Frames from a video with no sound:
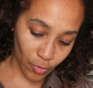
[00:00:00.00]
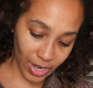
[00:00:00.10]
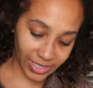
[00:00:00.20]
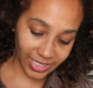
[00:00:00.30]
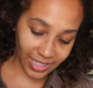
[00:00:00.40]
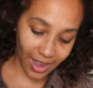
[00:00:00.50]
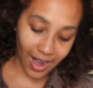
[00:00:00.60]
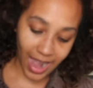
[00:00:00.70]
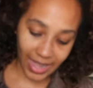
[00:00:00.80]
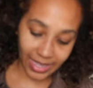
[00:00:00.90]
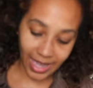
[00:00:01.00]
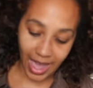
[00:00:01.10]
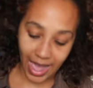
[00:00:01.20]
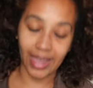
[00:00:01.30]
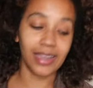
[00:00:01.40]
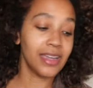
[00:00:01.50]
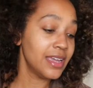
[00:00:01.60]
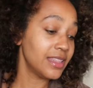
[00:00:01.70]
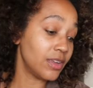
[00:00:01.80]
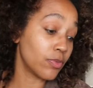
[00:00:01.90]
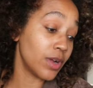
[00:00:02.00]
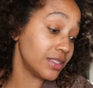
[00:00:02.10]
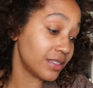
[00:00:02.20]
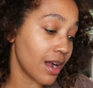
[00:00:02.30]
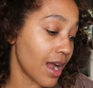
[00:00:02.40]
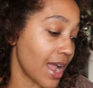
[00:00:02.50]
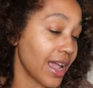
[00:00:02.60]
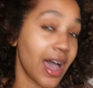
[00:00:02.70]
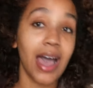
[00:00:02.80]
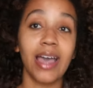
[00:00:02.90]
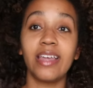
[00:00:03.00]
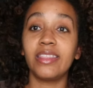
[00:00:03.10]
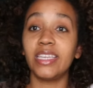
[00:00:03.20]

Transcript: Run Star Hike Hi. The Run Star Hike Hi.